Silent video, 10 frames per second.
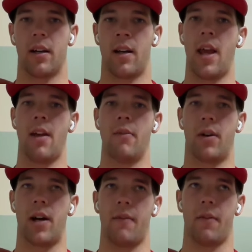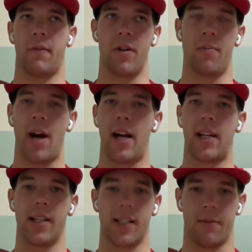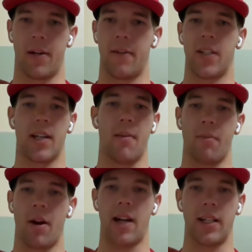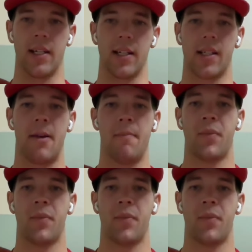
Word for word: and then we'll have a free practice, and we'll have a time practice,